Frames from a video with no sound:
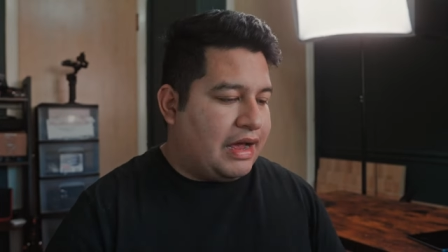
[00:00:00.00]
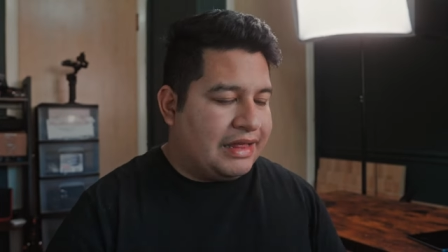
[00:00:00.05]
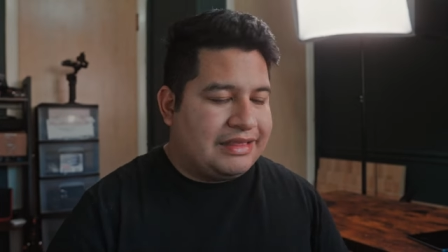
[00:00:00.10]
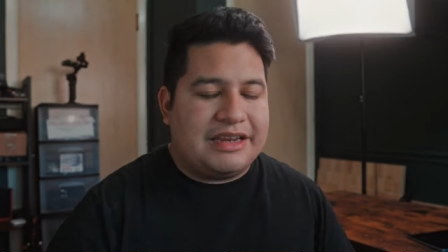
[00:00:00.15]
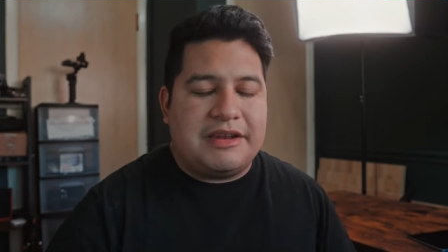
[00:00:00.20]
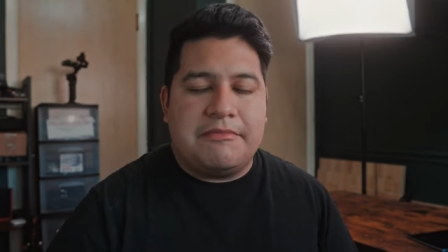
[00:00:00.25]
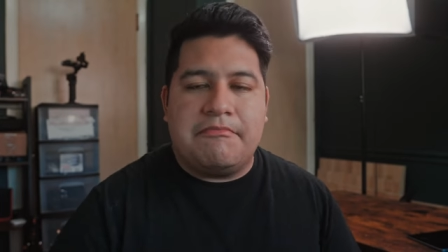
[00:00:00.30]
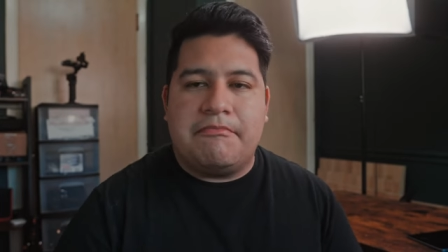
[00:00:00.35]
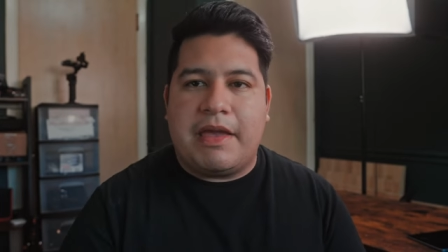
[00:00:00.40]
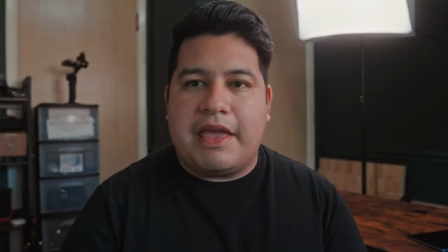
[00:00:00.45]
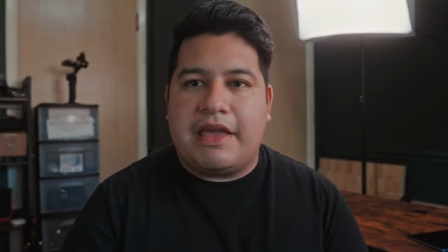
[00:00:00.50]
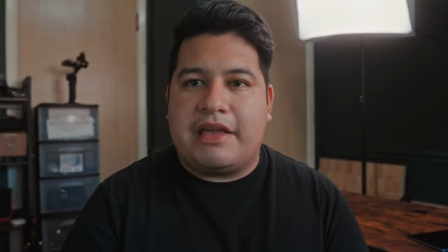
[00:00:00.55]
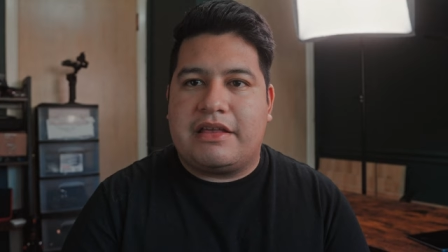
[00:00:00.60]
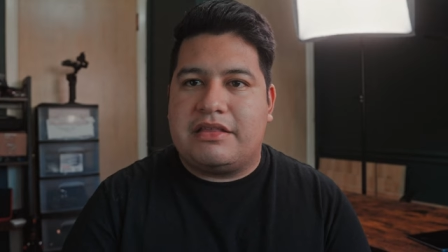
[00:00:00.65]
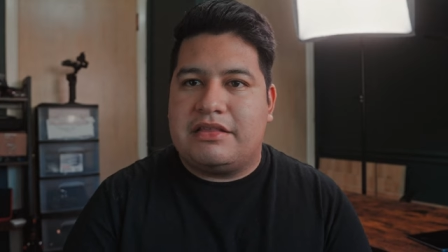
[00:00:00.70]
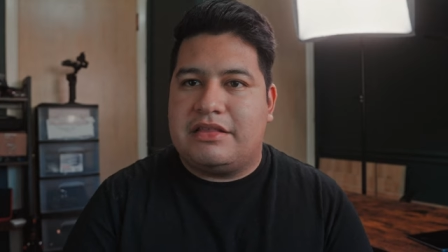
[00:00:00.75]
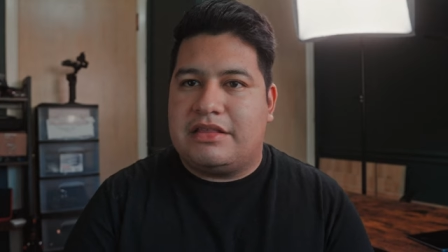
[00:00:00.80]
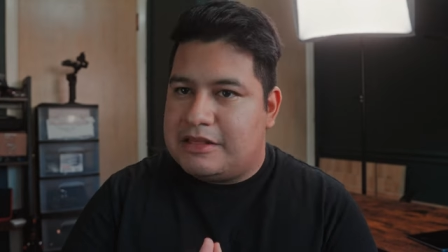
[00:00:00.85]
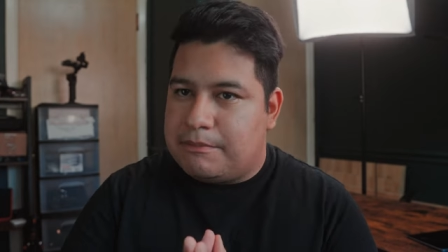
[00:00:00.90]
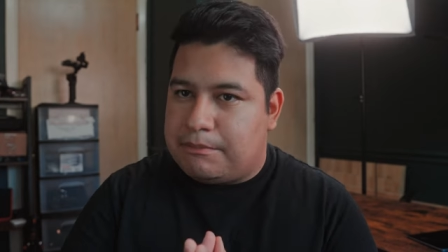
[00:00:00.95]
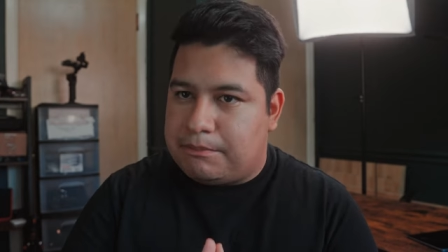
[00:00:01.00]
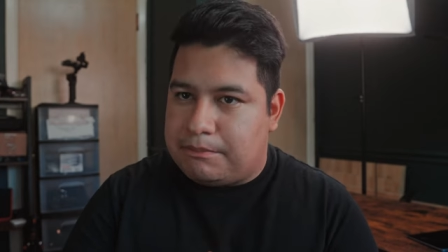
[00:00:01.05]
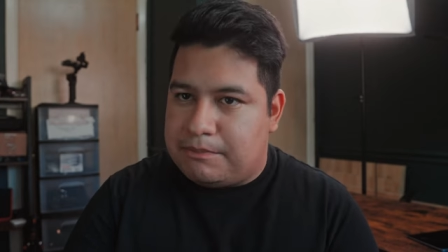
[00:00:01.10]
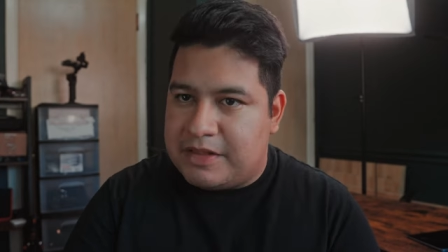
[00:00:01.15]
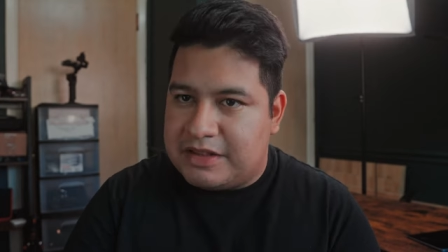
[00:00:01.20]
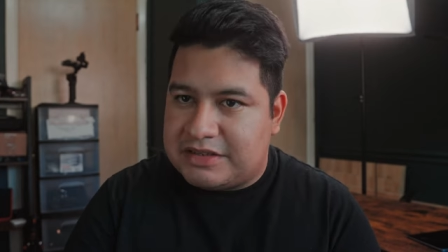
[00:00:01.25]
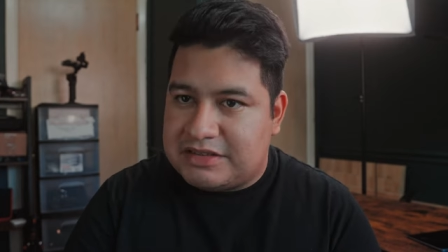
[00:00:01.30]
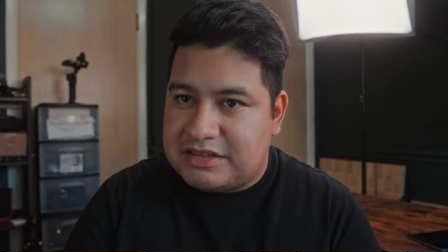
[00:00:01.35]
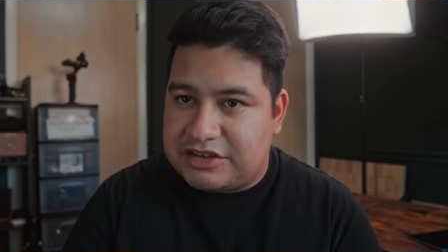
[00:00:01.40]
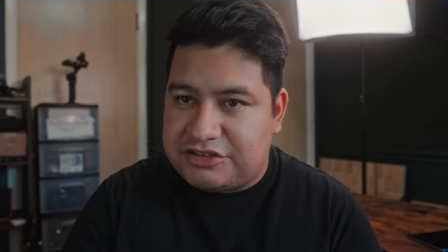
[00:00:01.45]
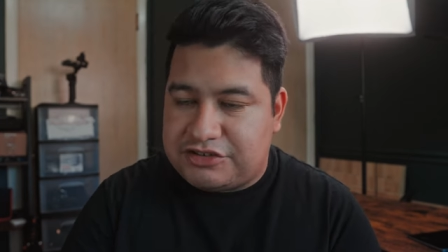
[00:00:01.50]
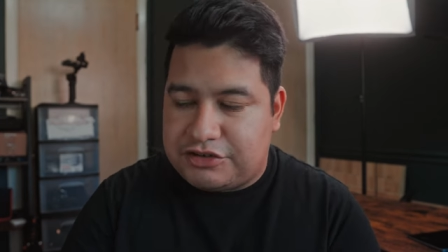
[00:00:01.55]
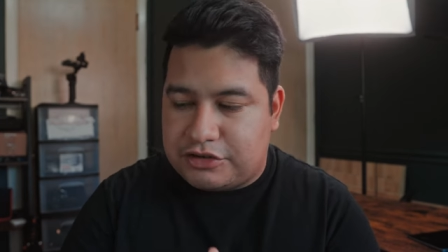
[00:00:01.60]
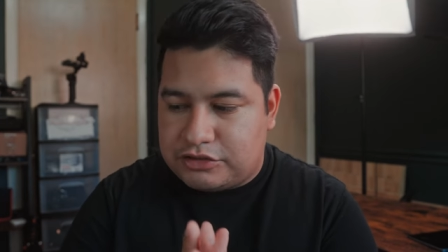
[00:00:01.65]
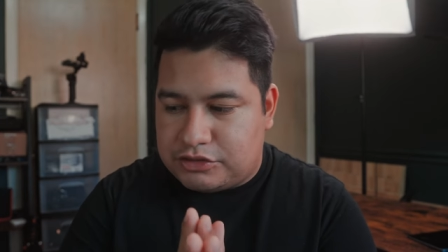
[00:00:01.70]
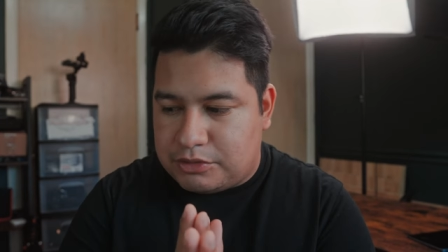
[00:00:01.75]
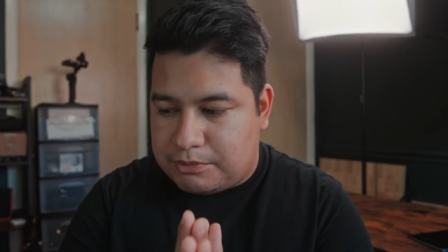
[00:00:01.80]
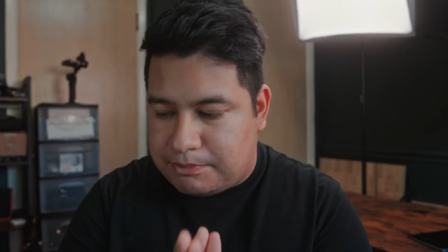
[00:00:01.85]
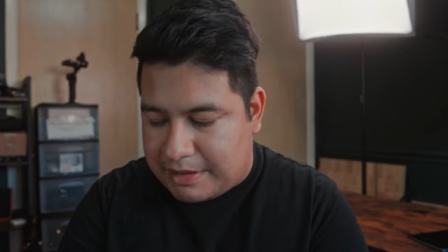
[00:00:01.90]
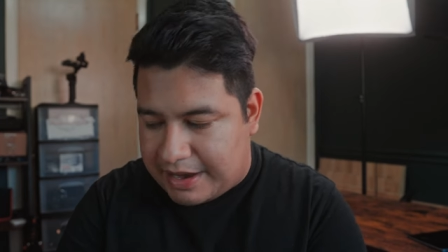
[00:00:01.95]
I didn't make the
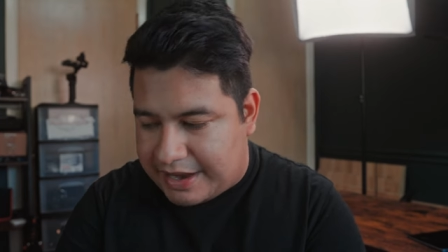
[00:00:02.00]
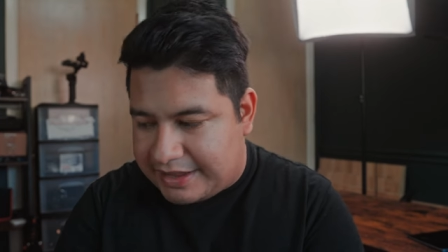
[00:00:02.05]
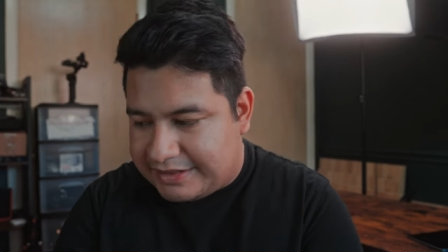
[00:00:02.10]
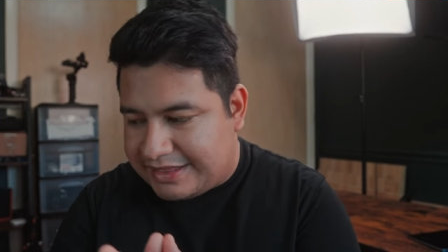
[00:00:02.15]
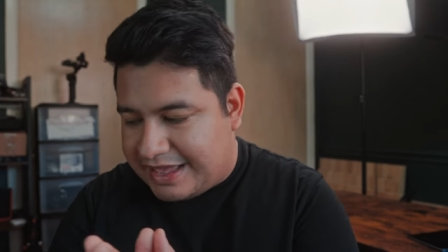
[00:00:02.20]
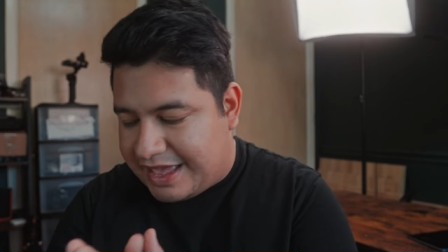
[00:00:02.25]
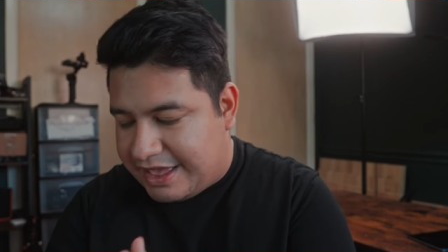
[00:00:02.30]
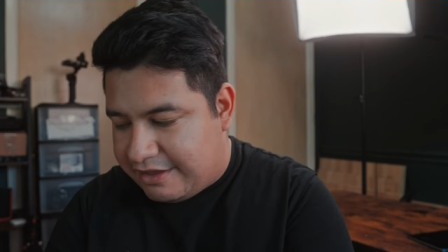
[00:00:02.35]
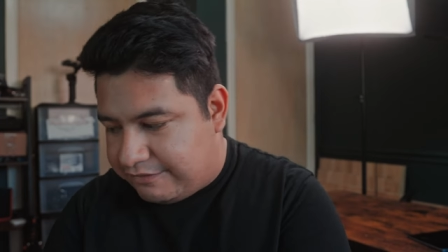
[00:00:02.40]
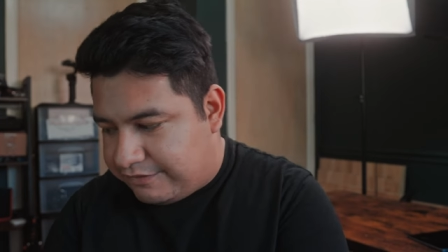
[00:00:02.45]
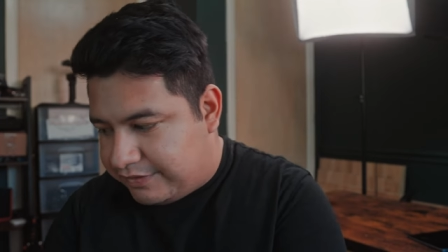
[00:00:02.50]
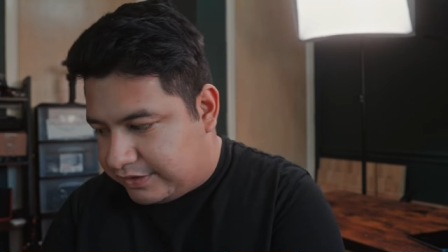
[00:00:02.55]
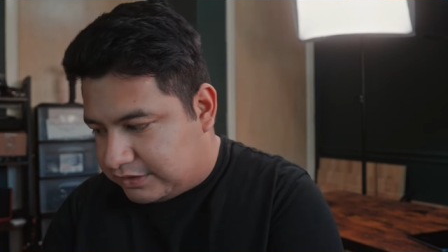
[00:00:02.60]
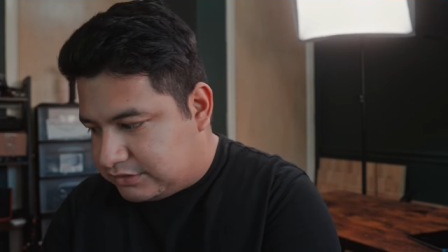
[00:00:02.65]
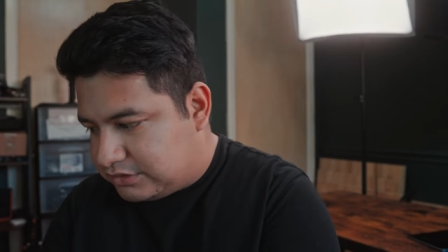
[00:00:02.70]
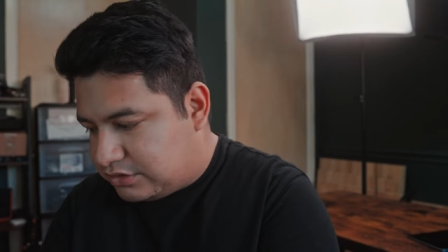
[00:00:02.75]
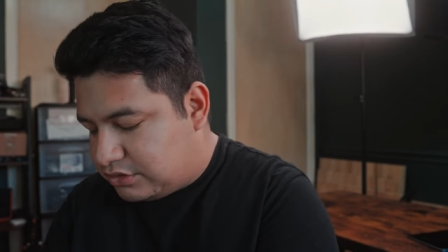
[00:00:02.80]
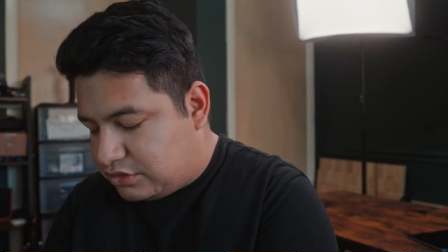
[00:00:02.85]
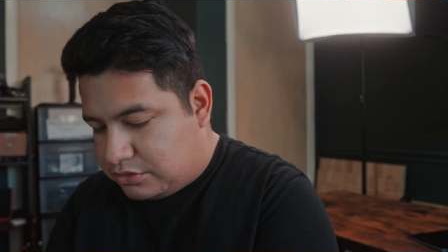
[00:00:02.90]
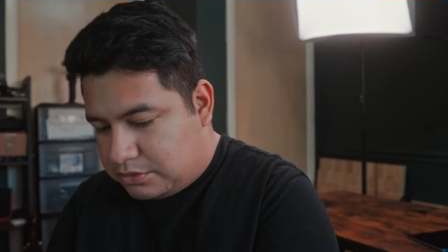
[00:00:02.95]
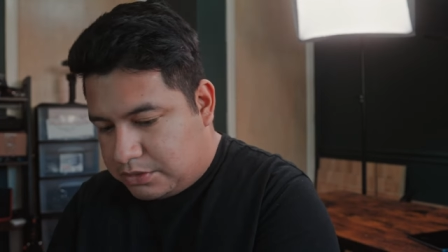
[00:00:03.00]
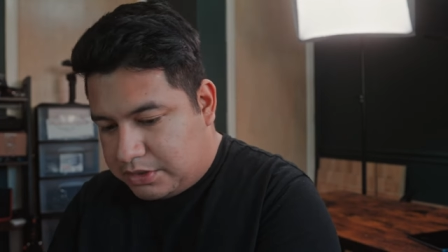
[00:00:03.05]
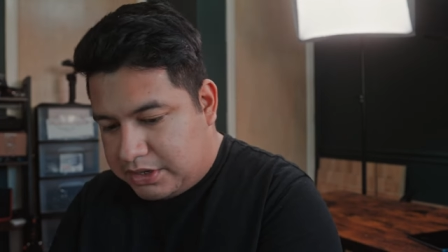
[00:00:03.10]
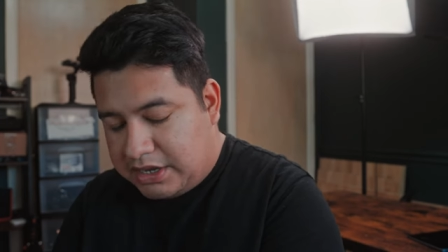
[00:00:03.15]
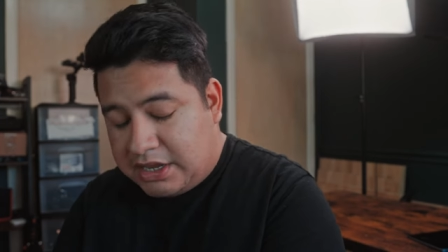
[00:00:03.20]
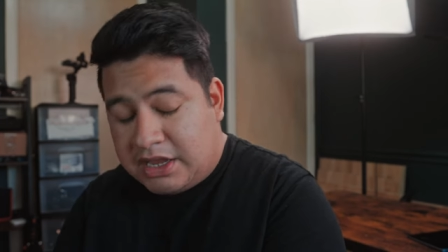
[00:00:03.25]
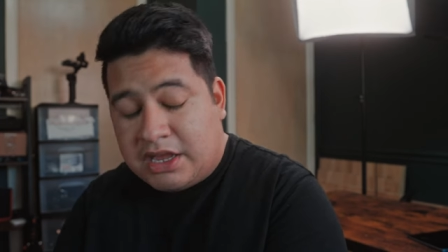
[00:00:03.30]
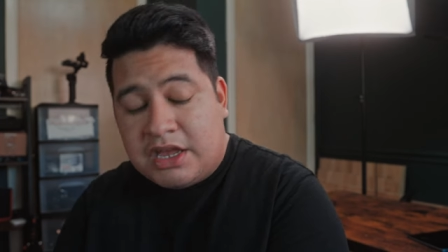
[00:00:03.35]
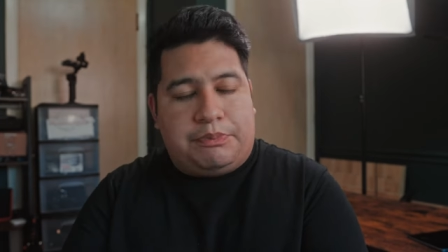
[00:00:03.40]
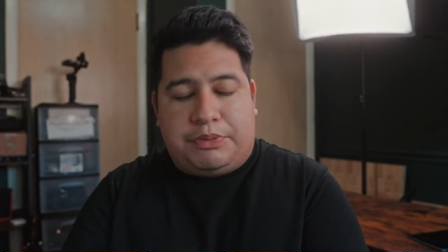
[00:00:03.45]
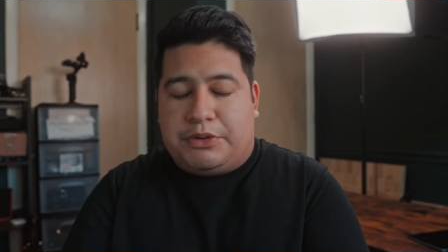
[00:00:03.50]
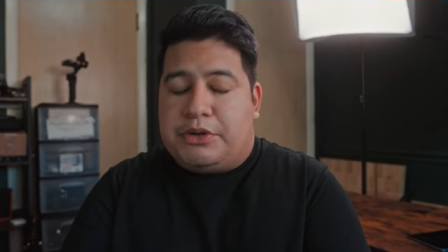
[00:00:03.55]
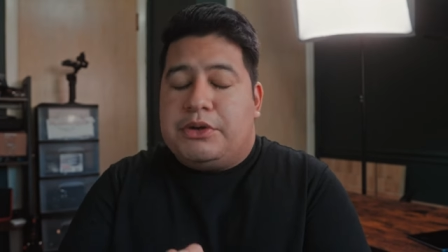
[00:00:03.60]
decision to buy the FX3